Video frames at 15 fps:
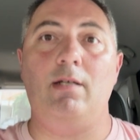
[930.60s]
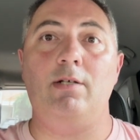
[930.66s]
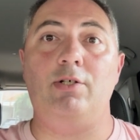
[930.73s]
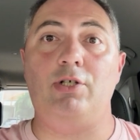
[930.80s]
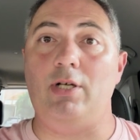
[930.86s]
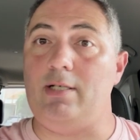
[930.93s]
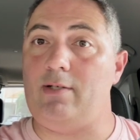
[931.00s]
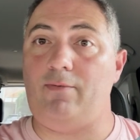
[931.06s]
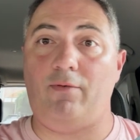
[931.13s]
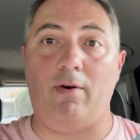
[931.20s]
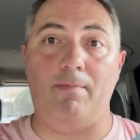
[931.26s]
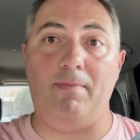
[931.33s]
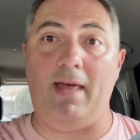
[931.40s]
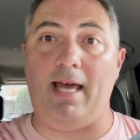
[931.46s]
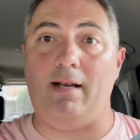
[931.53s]
just
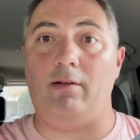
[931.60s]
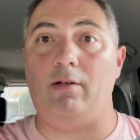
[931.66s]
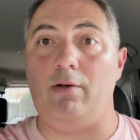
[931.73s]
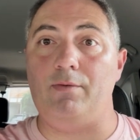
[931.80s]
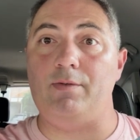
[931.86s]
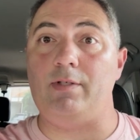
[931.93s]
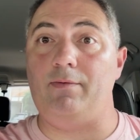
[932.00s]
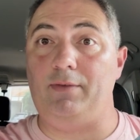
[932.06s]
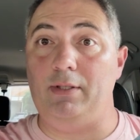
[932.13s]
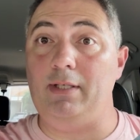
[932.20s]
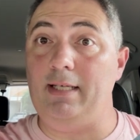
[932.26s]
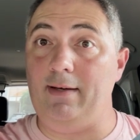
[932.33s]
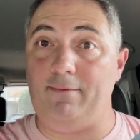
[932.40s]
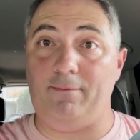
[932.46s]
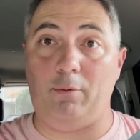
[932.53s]
from that alone. So if you
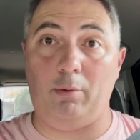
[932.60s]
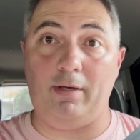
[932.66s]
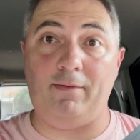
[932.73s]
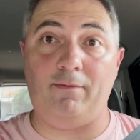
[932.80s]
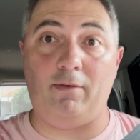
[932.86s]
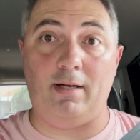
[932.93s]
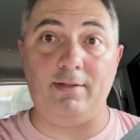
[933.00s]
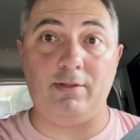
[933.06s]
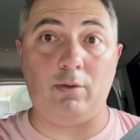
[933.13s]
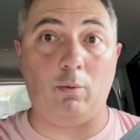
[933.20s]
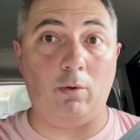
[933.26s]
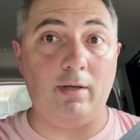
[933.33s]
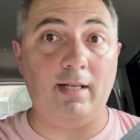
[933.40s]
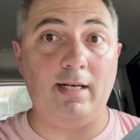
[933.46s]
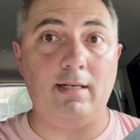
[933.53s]
can get 40 friends
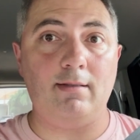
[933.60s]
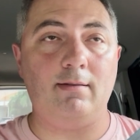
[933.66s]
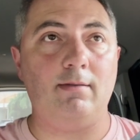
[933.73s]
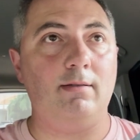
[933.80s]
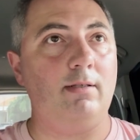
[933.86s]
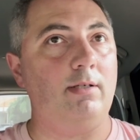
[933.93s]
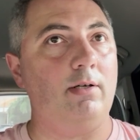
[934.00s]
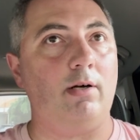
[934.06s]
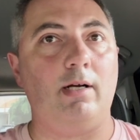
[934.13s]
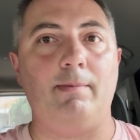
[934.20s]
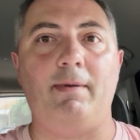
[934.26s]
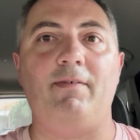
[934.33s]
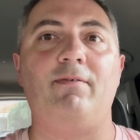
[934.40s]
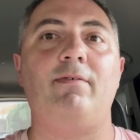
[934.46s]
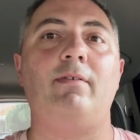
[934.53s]
coordinated, you're gonna
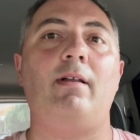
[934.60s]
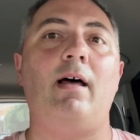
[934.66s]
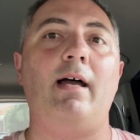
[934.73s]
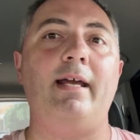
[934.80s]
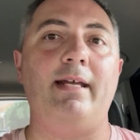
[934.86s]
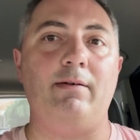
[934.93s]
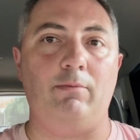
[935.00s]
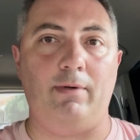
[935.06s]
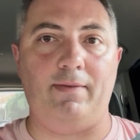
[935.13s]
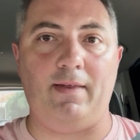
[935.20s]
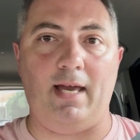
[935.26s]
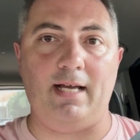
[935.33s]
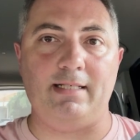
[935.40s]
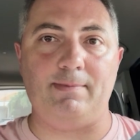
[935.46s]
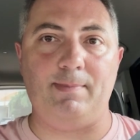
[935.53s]
be flying with
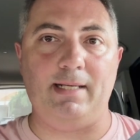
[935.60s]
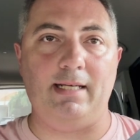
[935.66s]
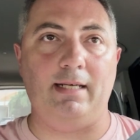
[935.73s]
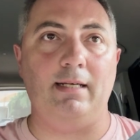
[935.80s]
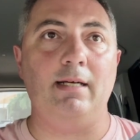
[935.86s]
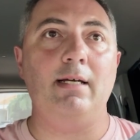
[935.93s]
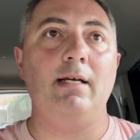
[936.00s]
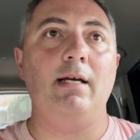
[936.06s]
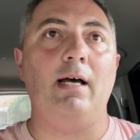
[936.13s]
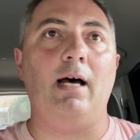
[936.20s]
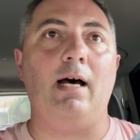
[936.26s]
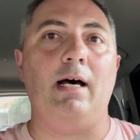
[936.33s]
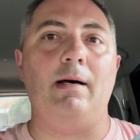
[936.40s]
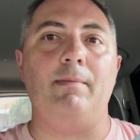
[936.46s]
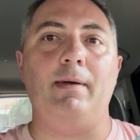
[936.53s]
XP.
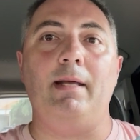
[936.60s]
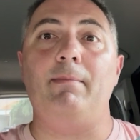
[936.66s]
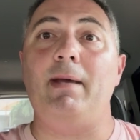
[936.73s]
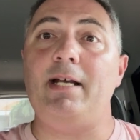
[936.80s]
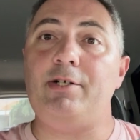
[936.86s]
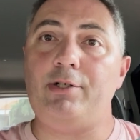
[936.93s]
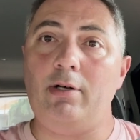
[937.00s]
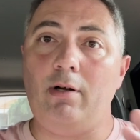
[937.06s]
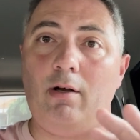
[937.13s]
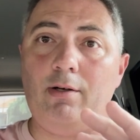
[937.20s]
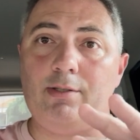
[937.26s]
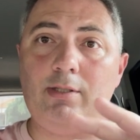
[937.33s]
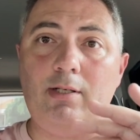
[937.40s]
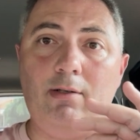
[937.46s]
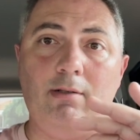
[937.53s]
And make sure to
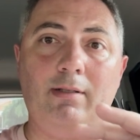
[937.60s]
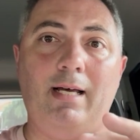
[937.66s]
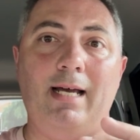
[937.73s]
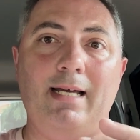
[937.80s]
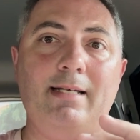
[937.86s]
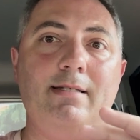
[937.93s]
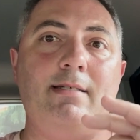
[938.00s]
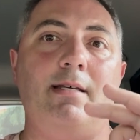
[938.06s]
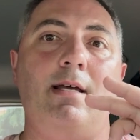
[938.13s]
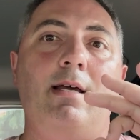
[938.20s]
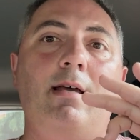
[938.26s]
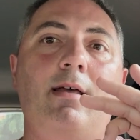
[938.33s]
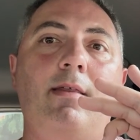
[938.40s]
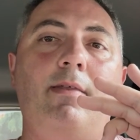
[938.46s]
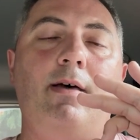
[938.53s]
also utilize
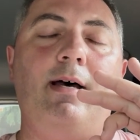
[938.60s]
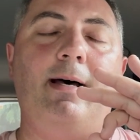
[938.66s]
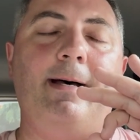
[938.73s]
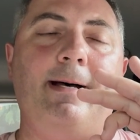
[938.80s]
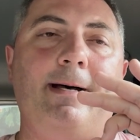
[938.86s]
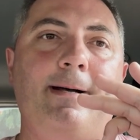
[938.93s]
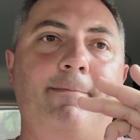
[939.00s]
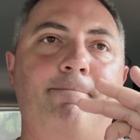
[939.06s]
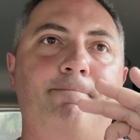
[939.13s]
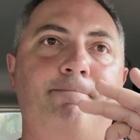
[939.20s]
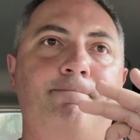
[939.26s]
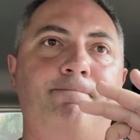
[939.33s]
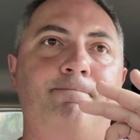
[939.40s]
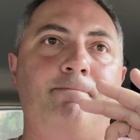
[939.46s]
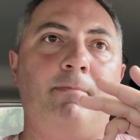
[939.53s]

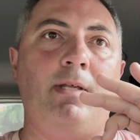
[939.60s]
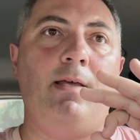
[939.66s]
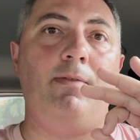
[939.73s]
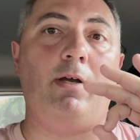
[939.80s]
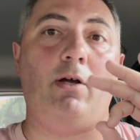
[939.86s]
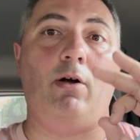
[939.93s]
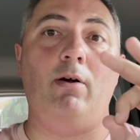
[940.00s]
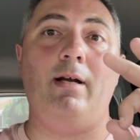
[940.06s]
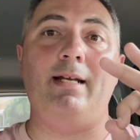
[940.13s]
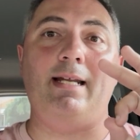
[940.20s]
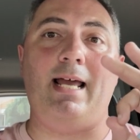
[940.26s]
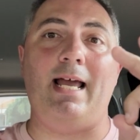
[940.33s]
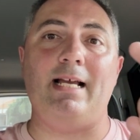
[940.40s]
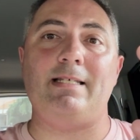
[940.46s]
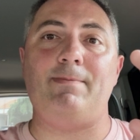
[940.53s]
the current
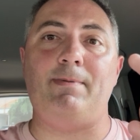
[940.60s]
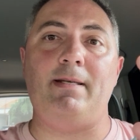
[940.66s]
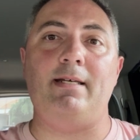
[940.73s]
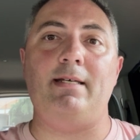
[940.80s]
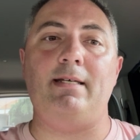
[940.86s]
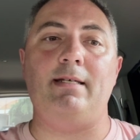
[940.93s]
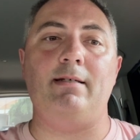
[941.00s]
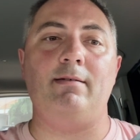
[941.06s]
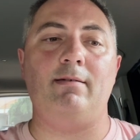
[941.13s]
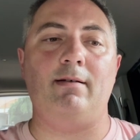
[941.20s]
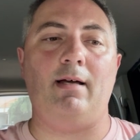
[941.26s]
XP